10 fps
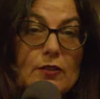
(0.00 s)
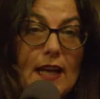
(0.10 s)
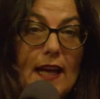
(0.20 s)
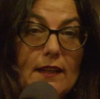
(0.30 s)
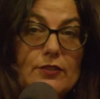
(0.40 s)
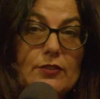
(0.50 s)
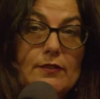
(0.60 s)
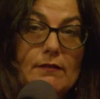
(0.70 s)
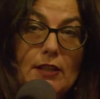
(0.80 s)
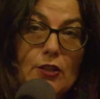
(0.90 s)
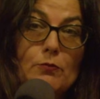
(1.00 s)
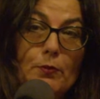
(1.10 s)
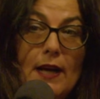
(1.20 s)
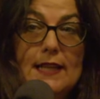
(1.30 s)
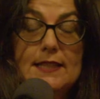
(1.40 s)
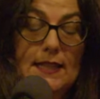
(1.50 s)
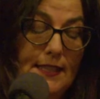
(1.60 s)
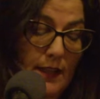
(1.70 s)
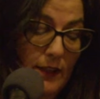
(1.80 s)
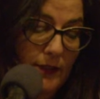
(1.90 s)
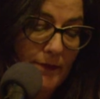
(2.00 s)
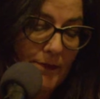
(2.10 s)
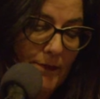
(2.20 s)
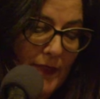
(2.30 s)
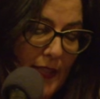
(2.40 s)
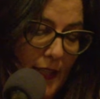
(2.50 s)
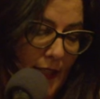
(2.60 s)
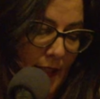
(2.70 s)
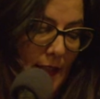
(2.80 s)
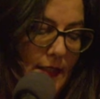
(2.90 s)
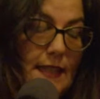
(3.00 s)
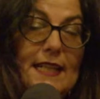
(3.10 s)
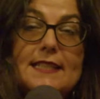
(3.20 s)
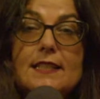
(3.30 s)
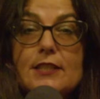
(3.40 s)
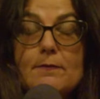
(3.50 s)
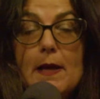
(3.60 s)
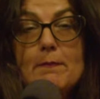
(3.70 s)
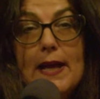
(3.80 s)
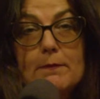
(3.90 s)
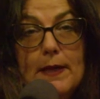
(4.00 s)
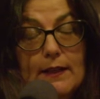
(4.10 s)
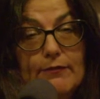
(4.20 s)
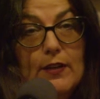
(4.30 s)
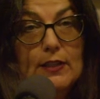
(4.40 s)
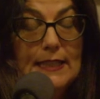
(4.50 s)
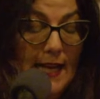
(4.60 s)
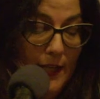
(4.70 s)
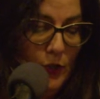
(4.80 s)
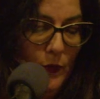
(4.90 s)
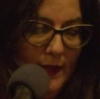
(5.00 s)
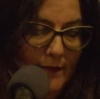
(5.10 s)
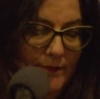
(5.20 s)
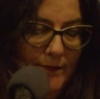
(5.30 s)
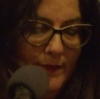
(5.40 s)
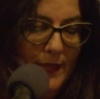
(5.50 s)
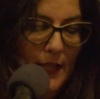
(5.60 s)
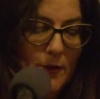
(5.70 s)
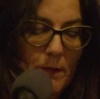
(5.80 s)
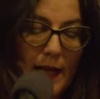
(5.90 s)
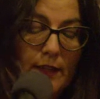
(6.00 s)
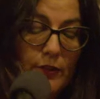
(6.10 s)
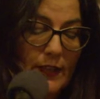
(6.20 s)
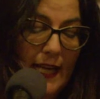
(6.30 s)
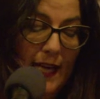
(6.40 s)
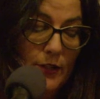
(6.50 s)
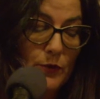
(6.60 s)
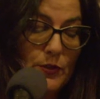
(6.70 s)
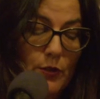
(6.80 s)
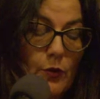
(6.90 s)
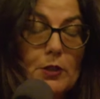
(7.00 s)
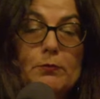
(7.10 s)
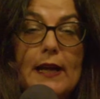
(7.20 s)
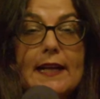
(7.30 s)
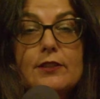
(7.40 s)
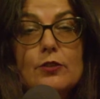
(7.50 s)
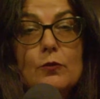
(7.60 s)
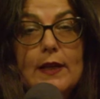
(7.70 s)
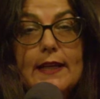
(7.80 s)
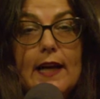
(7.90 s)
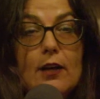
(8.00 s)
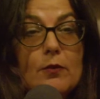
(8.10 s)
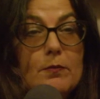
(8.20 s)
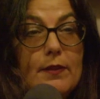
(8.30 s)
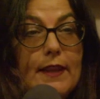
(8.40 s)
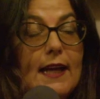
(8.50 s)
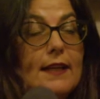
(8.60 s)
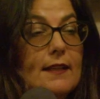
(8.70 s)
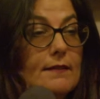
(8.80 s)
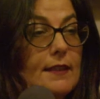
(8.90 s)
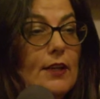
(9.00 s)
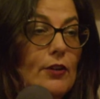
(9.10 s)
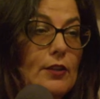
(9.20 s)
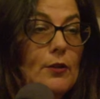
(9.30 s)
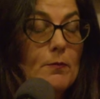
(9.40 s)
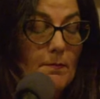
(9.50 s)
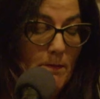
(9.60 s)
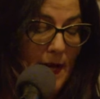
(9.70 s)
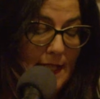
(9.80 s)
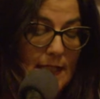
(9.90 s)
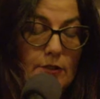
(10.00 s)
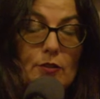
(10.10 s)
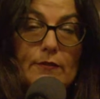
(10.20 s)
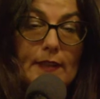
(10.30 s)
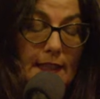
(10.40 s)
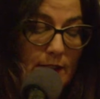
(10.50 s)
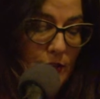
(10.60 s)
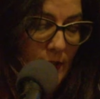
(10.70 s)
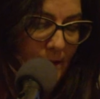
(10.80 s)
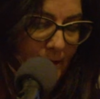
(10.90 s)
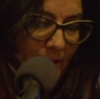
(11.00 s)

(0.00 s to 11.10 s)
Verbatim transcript: you catch at a good price, I tell her. The lessons in my backpack felt inadequate. Buying her catch was the only practical way to help, that and carrying her basket to the village.